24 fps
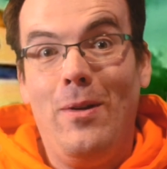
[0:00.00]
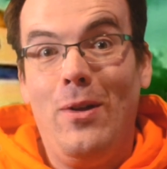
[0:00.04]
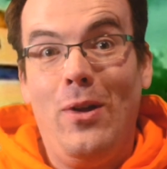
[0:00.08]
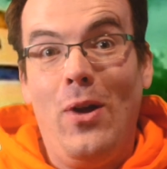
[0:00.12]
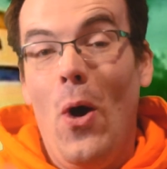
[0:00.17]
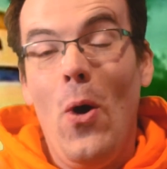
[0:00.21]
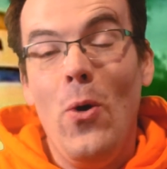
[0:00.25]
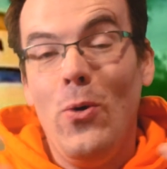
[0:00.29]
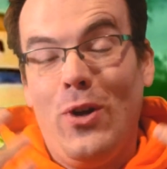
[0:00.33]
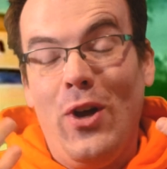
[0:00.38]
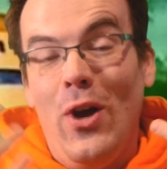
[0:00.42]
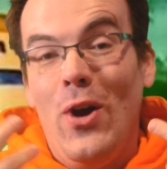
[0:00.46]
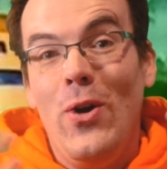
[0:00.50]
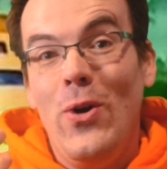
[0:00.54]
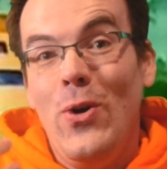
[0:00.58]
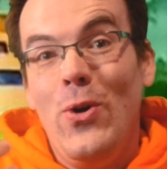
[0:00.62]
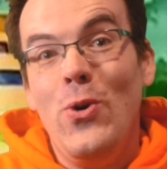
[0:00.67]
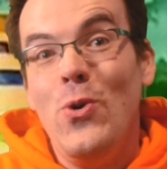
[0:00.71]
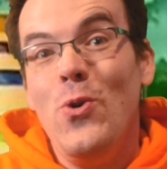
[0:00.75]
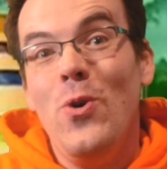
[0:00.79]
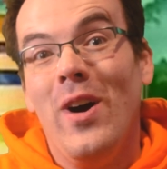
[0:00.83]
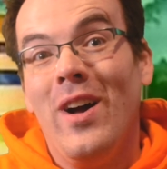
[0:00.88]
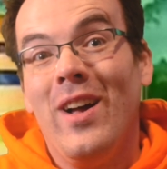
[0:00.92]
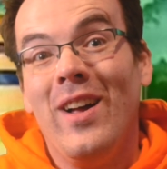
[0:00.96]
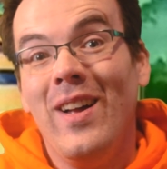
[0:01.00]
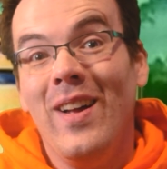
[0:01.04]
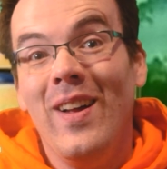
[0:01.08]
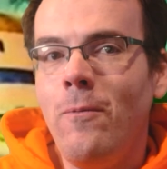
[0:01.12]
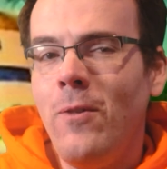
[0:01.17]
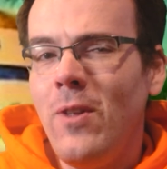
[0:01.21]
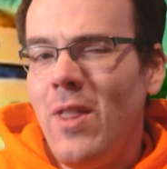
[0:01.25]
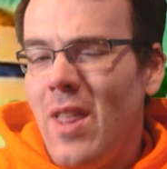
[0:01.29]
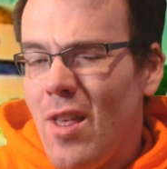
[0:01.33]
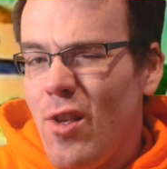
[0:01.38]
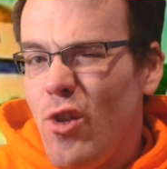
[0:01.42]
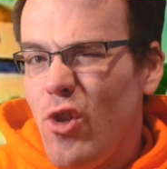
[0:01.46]
Goku!
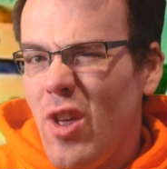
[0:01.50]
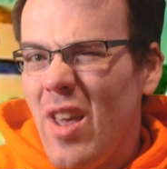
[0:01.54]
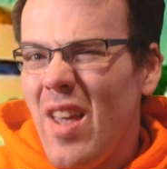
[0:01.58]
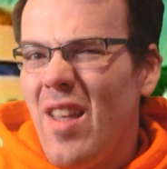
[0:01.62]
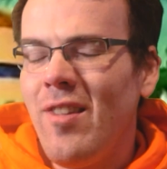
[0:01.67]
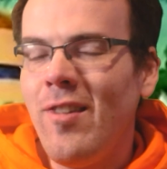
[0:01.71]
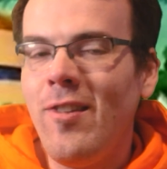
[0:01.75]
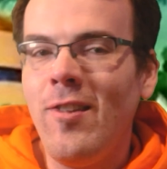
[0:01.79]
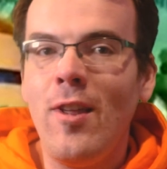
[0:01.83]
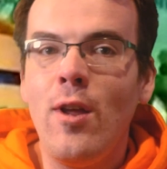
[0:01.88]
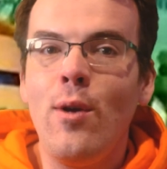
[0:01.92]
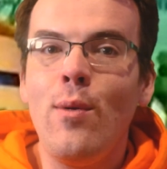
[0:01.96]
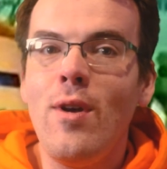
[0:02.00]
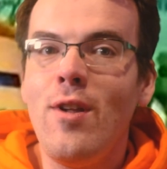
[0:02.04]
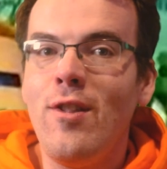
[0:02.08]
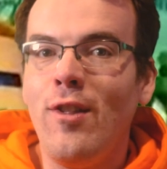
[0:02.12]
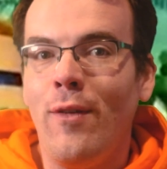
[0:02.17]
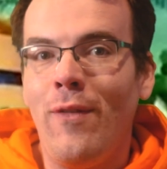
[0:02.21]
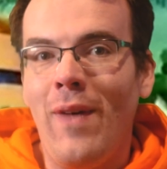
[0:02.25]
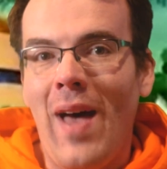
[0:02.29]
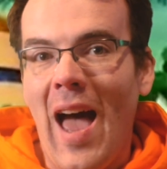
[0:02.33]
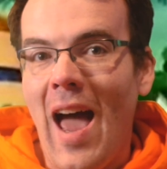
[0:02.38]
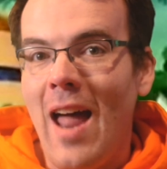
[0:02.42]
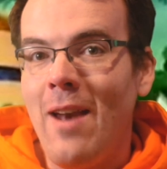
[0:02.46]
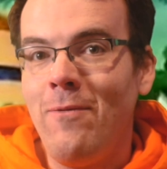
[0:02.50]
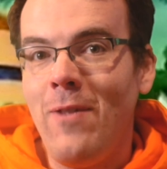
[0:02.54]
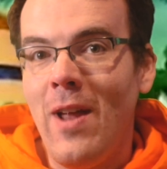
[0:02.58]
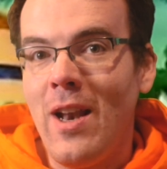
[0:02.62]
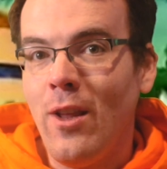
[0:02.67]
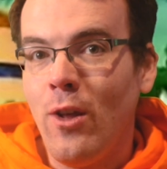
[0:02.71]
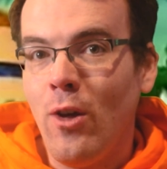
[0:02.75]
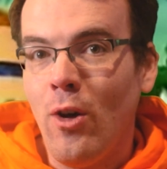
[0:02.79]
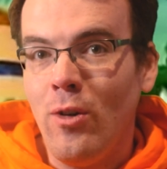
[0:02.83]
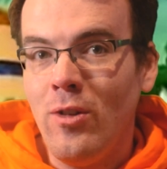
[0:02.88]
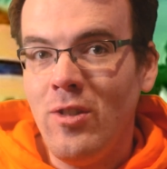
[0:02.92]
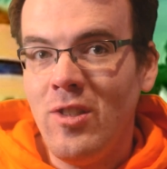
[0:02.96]
For this year's series of
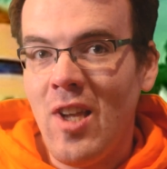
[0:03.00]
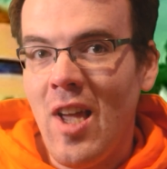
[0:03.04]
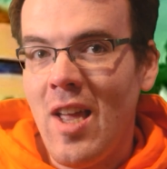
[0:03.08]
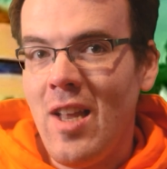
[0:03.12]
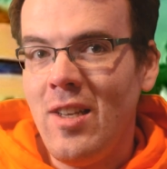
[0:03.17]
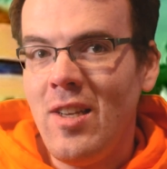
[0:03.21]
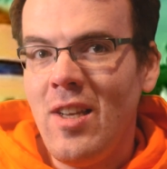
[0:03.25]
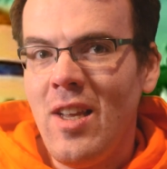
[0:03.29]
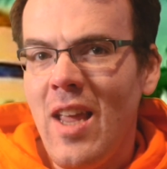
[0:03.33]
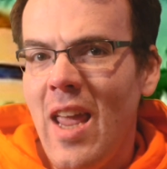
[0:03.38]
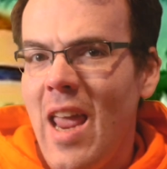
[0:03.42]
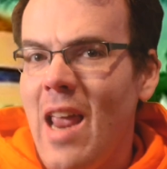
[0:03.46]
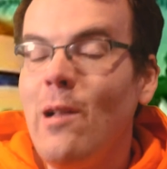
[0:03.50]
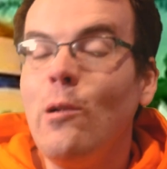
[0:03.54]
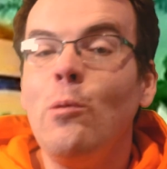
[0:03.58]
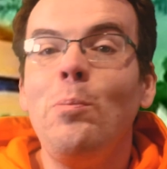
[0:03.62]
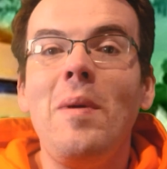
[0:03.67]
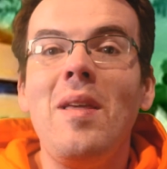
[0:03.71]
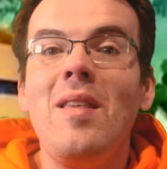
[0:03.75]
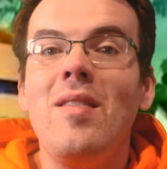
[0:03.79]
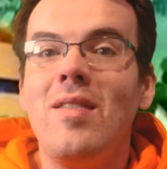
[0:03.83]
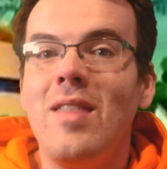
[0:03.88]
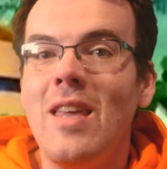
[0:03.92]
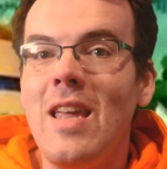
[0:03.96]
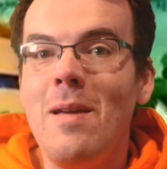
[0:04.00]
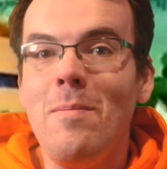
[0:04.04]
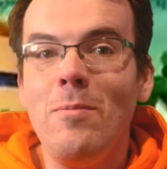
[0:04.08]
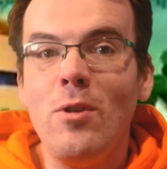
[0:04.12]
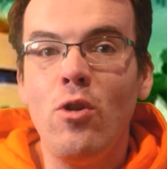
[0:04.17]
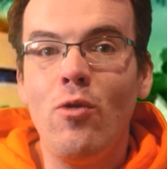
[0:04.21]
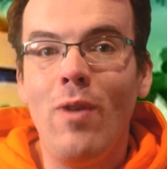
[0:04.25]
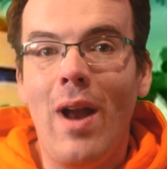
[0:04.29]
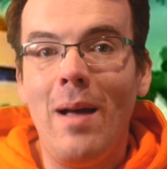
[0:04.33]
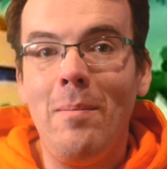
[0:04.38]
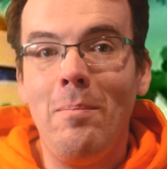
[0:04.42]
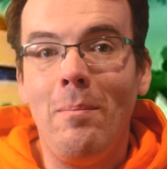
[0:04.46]
advent content, it'll be themed
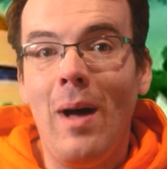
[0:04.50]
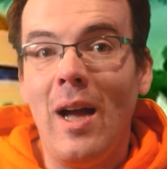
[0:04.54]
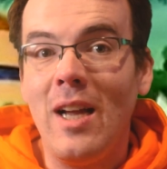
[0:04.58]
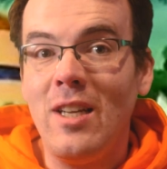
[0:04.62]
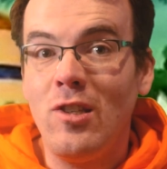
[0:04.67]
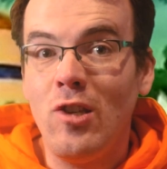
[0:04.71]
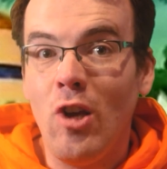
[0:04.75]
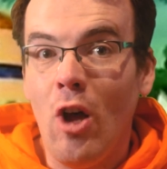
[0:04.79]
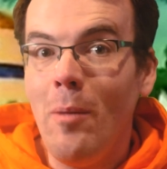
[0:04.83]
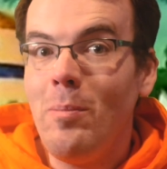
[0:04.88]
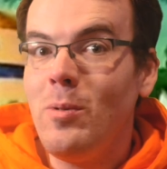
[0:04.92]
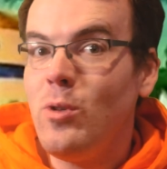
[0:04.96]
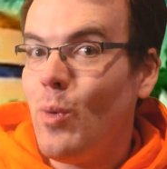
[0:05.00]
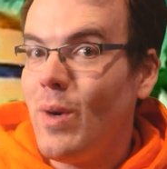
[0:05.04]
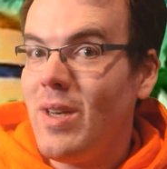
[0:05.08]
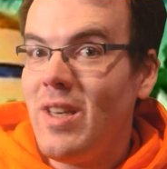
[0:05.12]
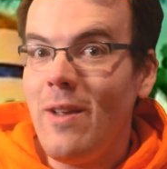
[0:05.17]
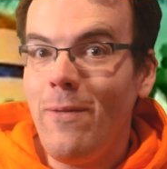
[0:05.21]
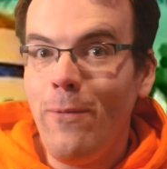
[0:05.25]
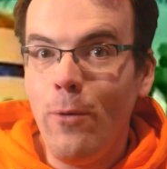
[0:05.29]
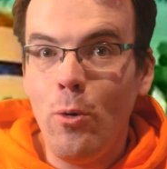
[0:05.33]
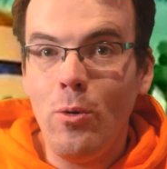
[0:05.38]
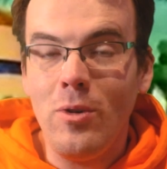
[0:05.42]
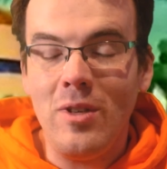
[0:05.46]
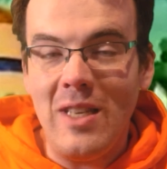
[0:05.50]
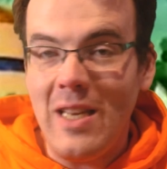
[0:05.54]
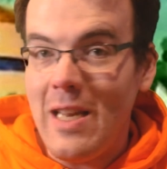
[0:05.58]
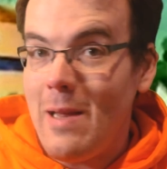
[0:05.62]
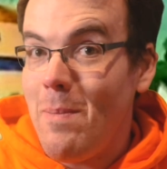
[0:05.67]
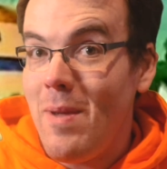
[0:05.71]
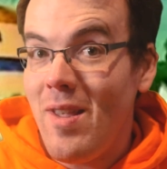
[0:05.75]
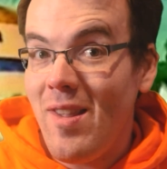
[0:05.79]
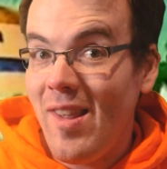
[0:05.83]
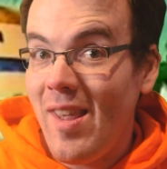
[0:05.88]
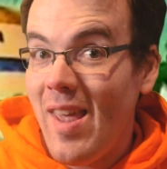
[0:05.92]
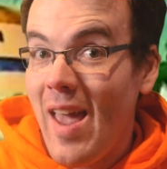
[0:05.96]
around my top 24
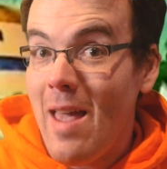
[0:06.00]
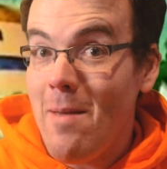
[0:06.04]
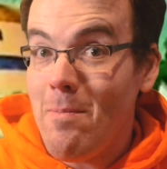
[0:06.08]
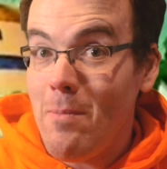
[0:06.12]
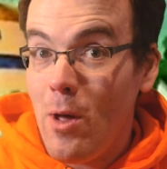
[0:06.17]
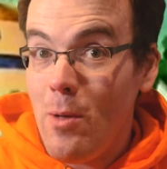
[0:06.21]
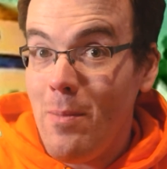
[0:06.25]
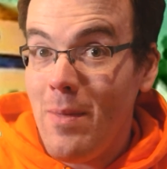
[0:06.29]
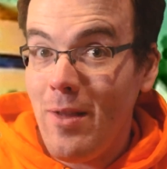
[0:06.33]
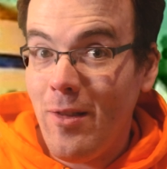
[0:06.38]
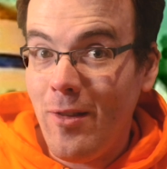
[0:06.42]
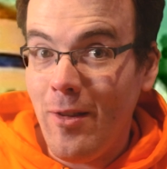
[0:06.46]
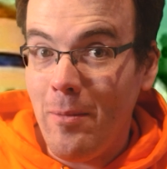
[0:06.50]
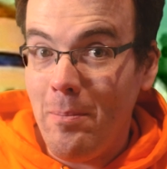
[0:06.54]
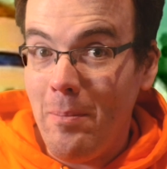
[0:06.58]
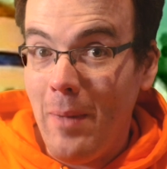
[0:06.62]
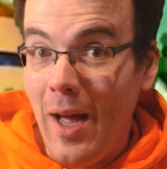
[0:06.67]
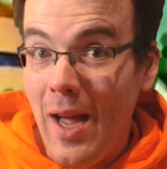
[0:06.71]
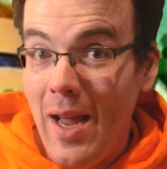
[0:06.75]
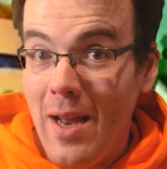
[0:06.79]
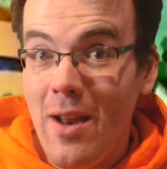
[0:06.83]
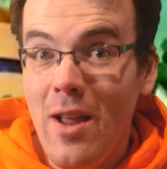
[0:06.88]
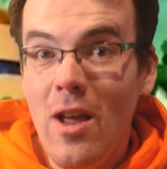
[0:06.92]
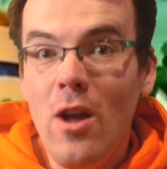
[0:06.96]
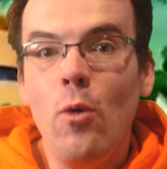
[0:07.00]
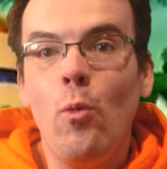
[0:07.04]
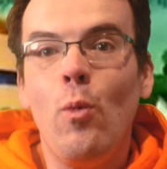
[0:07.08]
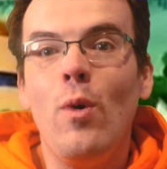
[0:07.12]
DBZA moments of mine,